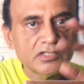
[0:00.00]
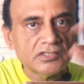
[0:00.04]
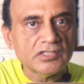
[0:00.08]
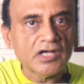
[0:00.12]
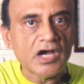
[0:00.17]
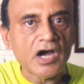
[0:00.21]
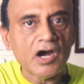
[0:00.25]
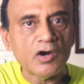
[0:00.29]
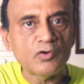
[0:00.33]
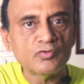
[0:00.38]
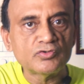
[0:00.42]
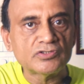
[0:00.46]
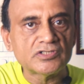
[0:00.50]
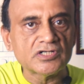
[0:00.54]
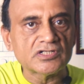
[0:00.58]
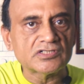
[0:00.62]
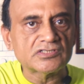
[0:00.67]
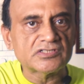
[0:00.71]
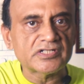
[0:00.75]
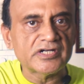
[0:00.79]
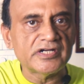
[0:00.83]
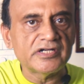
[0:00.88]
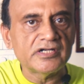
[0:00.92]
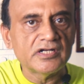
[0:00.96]
The outer
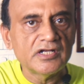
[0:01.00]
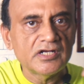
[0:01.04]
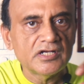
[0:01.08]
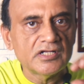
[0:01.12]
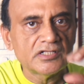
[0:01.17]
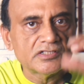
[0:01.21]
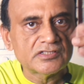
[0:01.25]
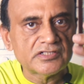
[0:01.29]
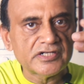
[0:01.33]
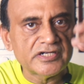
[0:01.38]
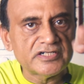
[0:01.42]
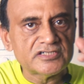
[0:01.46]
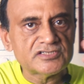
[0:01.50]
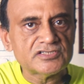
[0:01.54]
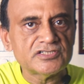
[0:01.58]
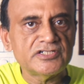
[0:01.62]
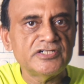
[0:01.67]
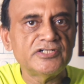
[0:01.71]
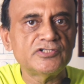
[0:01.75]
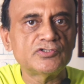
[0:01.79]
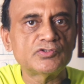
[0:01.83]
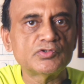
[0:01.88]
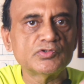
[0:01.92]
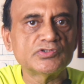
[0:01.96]
thread threads
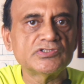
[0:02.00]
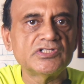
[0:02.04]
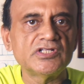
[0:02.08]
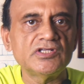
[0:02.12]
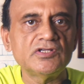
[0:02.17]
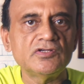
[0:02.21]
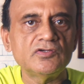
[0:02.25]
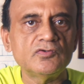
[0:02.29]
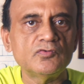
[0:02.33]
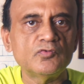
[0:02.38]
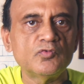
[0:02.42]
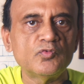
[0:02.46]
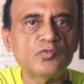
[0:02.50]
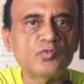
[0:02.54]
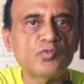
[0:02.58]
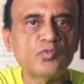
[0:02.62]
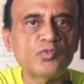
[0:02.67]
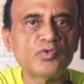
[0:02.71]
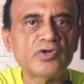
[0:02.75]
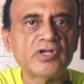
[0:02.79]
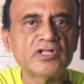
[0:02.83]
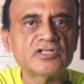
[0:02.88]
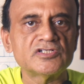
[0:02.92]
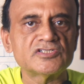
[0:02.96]
into the
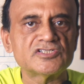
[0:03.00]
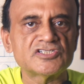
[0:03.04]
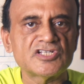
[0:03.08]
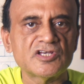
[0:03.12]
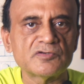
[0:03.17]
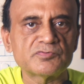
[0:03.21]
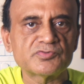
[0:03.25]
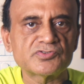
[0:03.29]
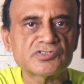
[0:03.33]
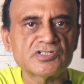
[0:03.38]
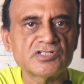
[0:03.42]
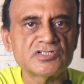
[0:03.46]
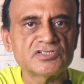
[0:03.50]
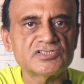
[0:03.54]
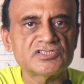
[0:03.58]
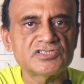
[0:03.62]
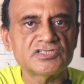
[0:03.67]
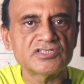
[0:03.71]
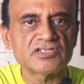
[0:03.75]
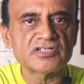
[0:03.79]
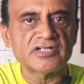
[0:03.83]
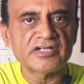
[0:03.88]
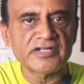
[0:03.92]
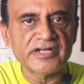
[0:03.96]
wooden substance
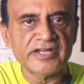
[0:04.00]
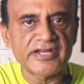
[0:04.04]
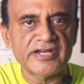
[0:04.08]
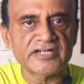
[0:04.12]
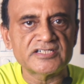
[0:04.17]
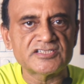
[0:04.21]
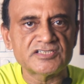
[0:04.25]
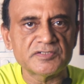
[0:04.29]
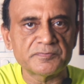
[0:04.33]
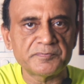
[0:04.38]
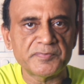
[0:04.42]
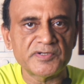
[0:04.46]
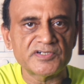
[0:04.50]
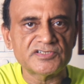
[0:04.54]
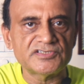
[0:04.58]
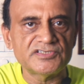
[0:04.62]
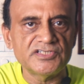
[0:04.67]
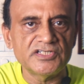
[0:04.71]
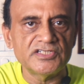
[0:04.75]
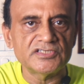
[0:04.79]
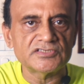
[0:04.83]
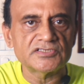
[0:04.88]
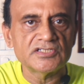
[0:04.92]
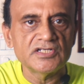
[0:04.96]
here and gets a
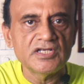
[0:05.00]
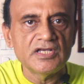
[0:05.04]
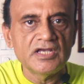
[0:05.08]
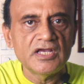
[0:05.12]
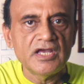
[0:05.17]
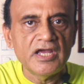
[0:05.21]
purchase,